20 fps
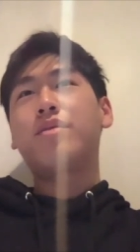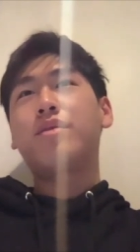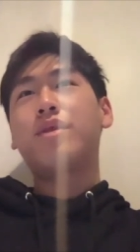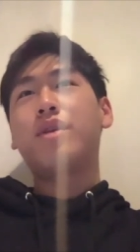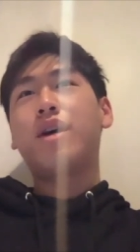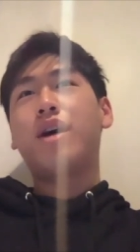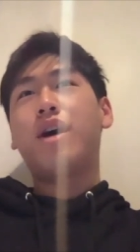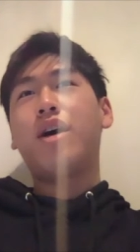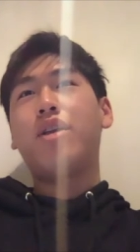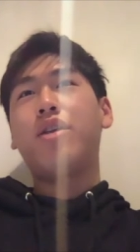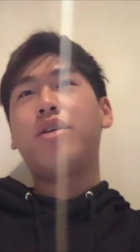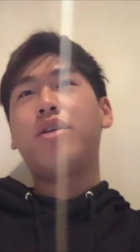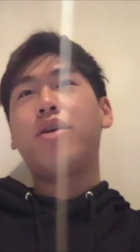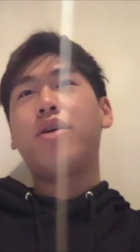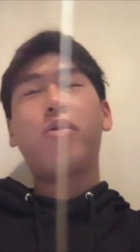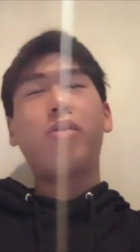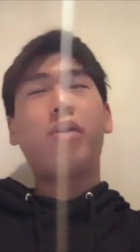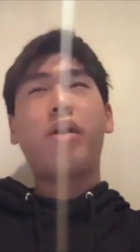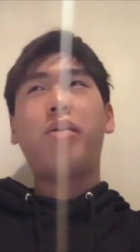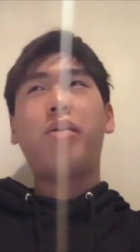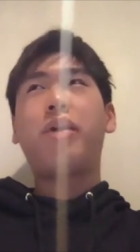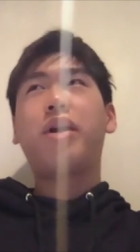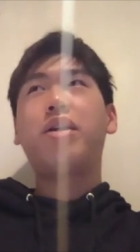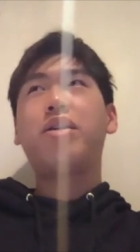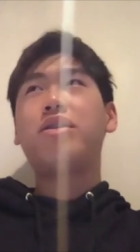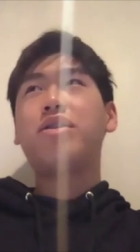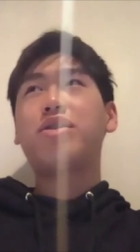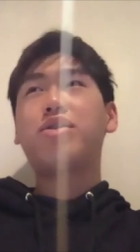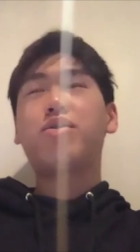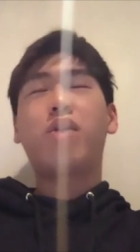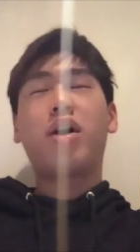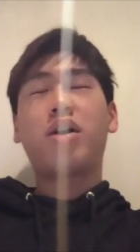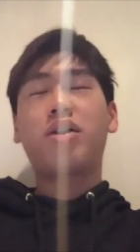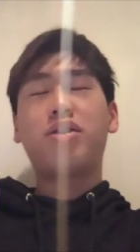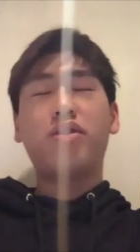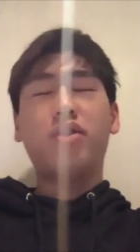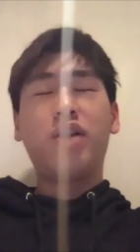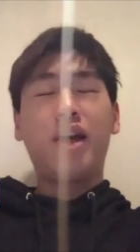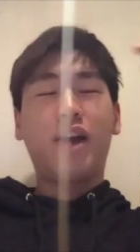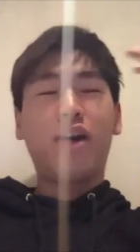other. Oh, we can just walk
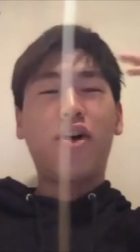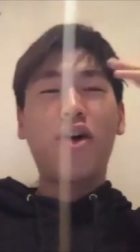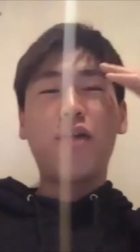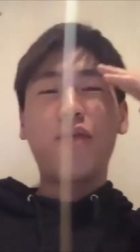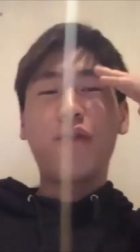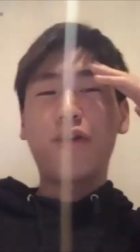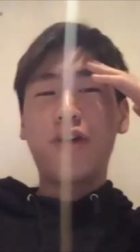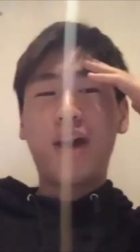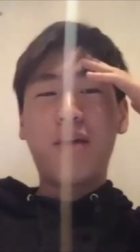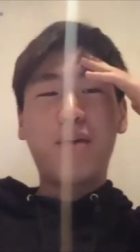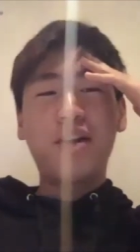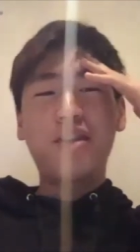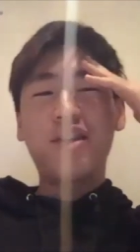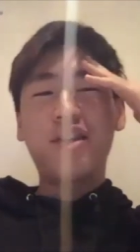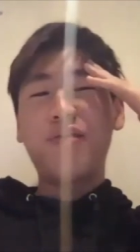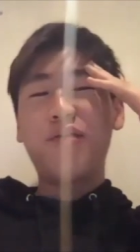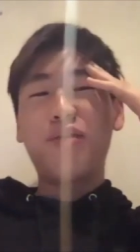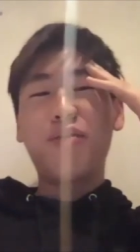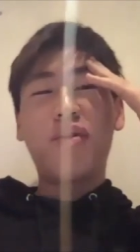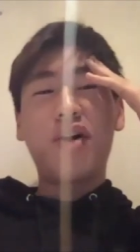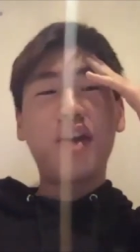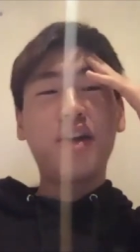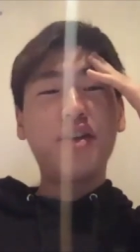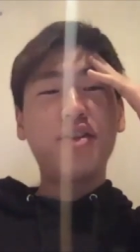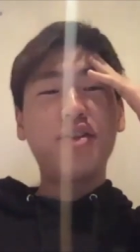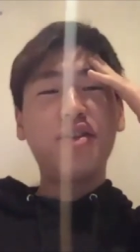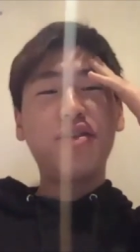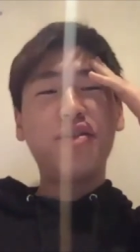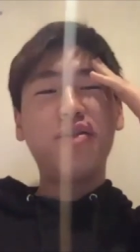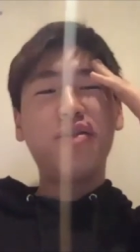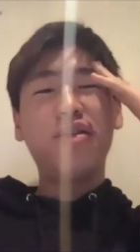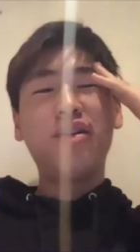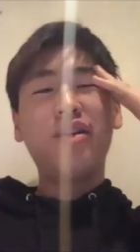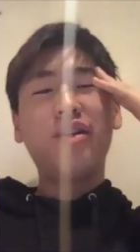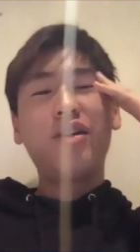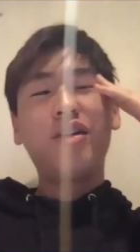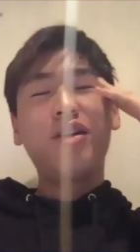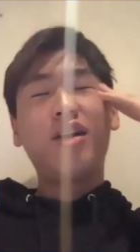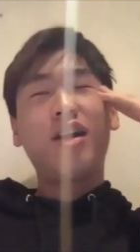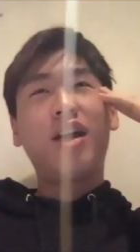to like Harvard or MIT if you wanted to
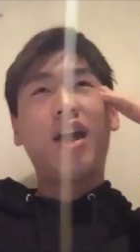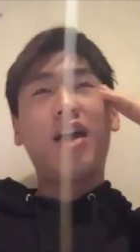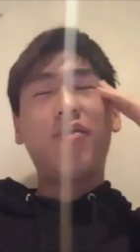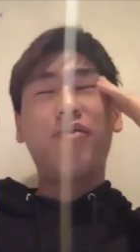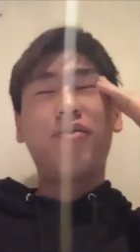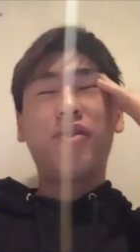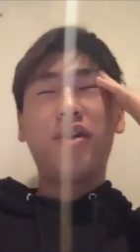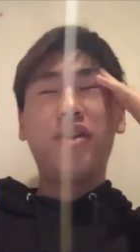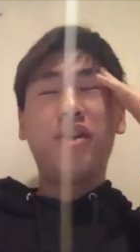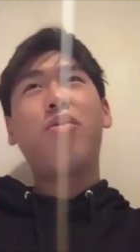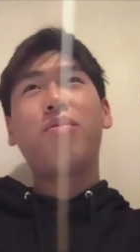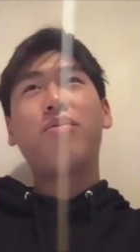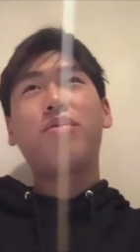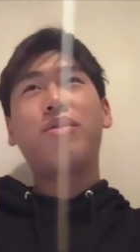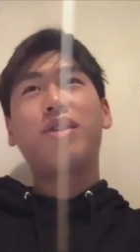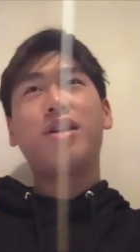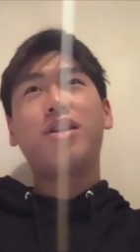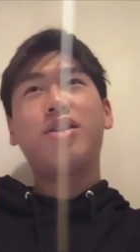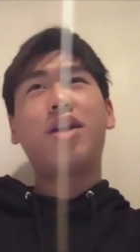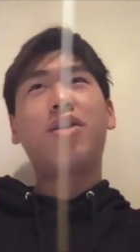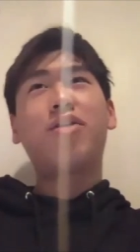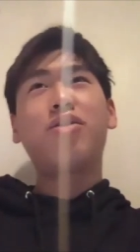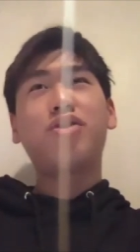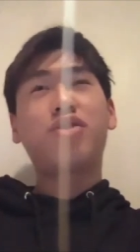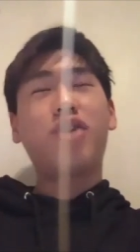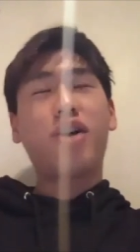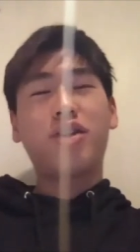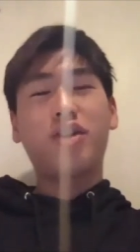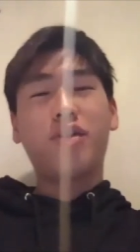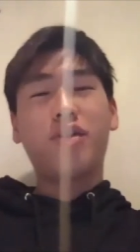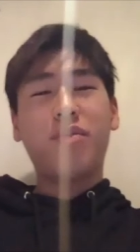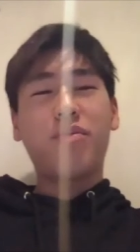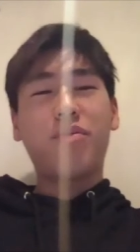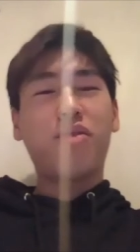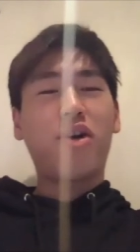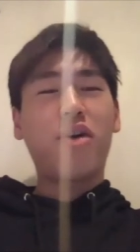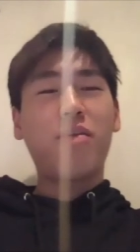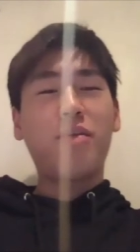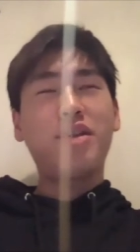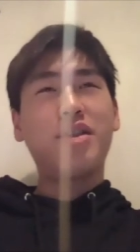have fun there. The general structure of the
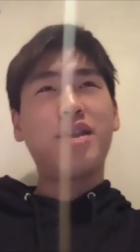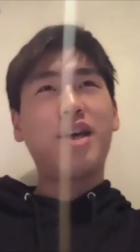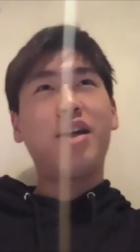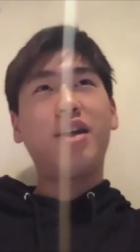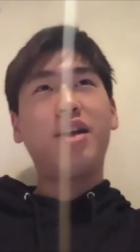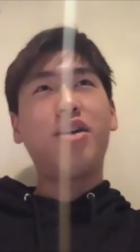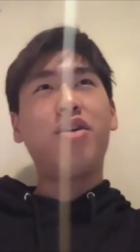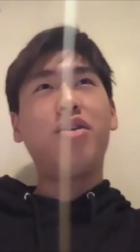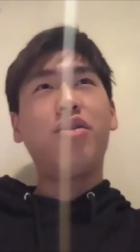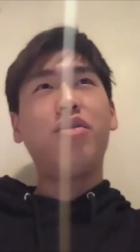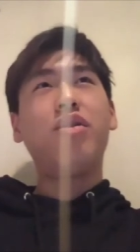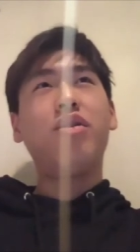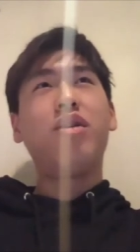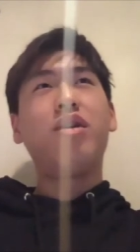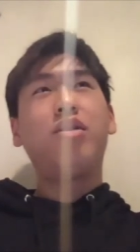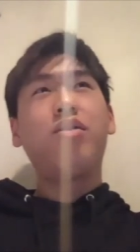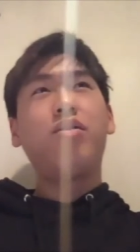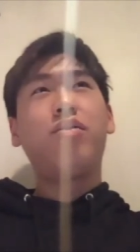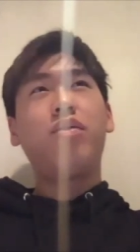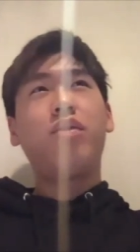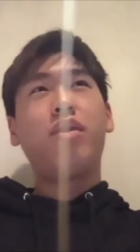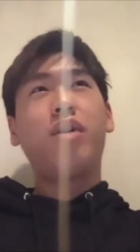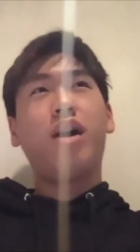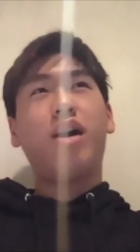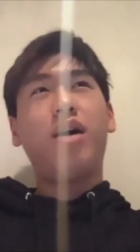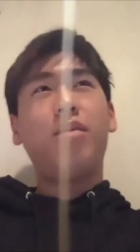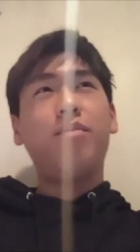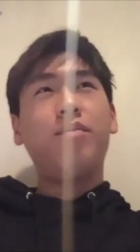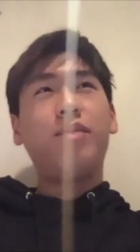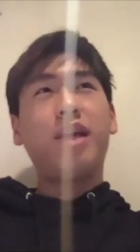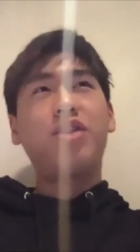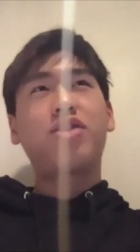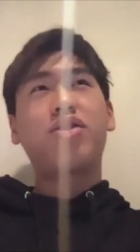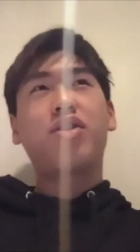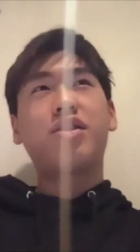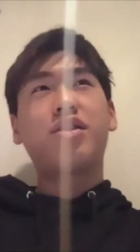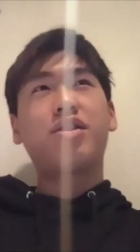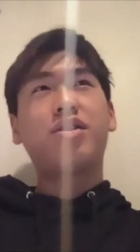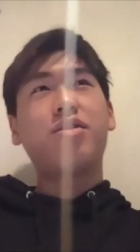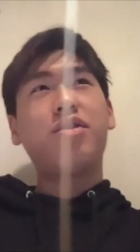program is that you know um, they
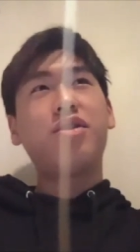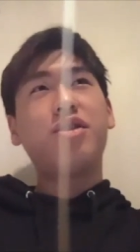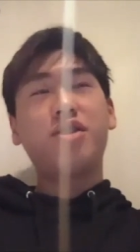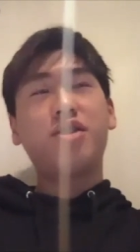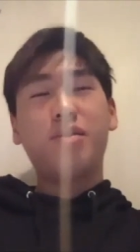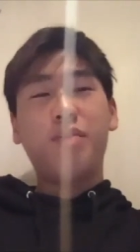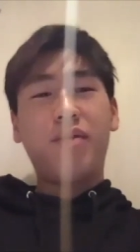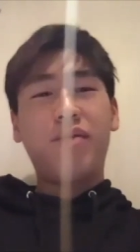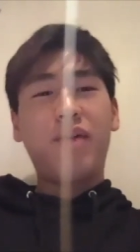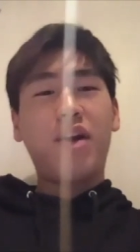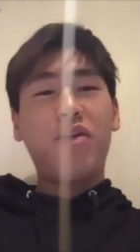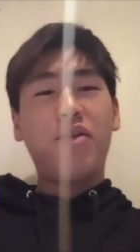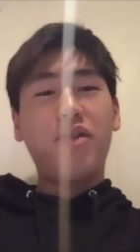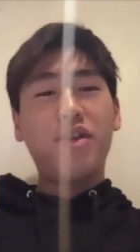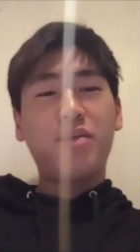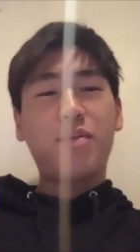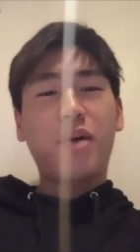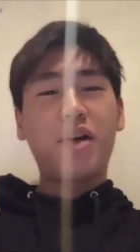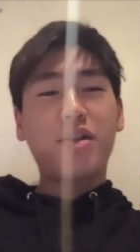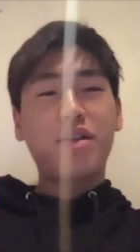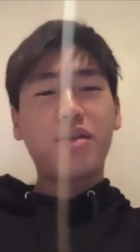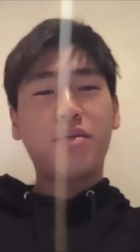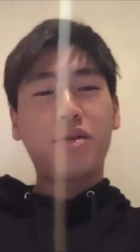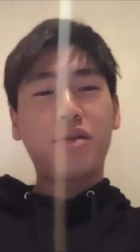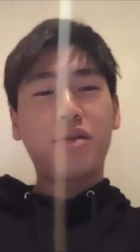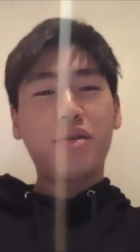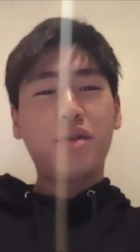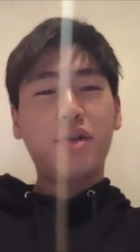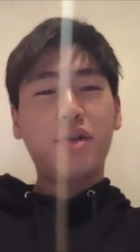trust students to be very responsible